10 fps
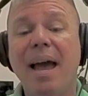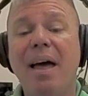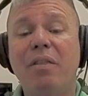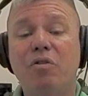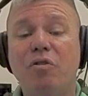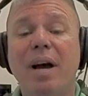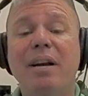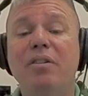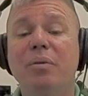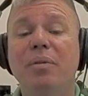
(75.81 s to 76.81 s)
And they're trying
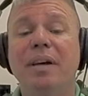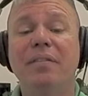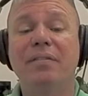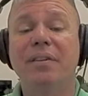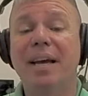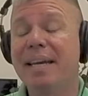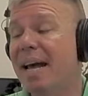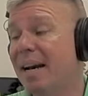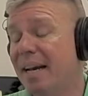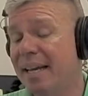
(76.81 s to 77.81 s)
to do this
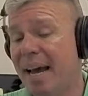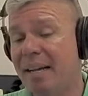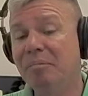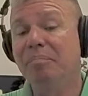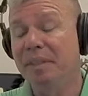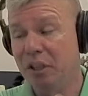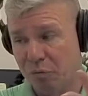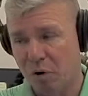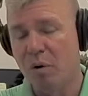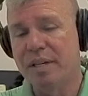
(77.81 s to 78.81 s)
again and again,
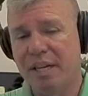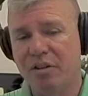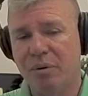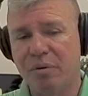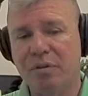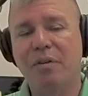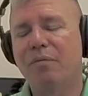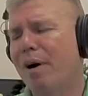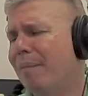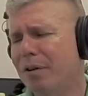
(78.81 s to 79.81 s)
these rogue teachers,
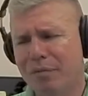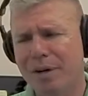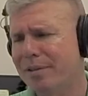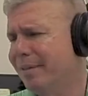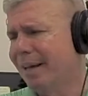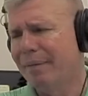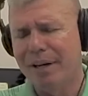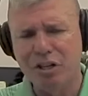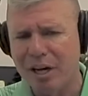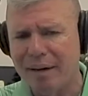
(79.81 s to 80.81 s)
for obvious reasons. They have
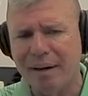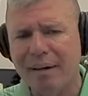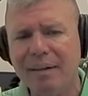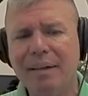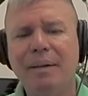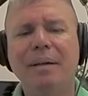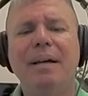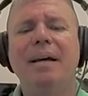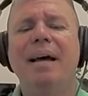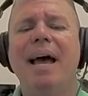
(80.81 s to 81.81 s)
an agenda.
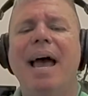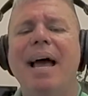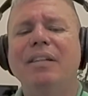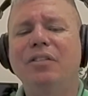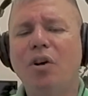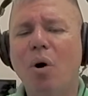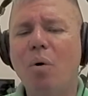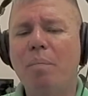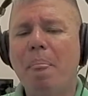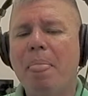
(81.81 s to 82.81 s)
And
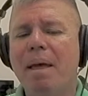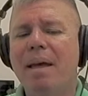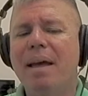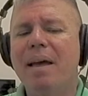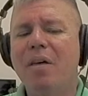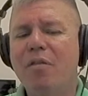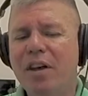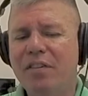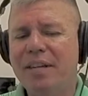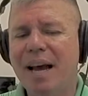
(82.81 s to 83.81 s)
so
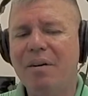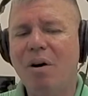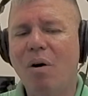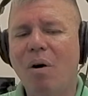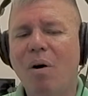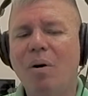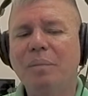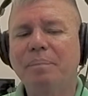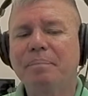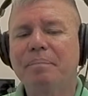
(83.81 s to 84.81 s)
this town
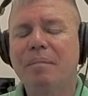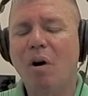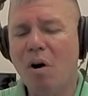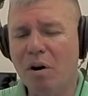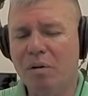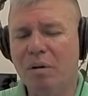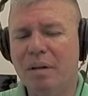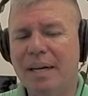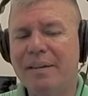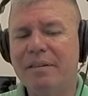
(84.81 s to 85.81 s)
hall
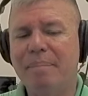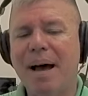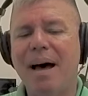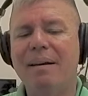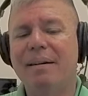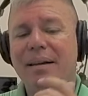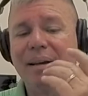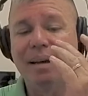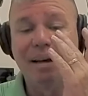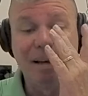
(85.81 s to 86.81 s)
article is about
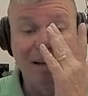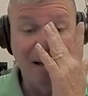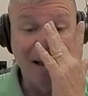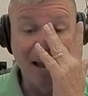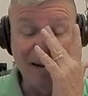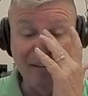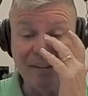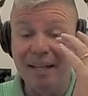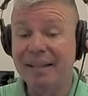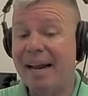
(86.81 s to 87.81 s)
an
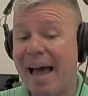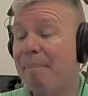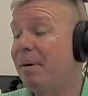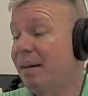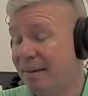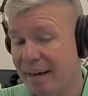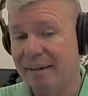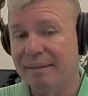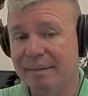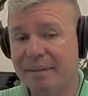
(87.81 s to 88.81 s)
incident that happened in
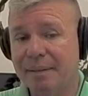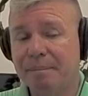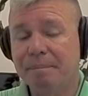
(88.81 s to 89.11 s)
Texas.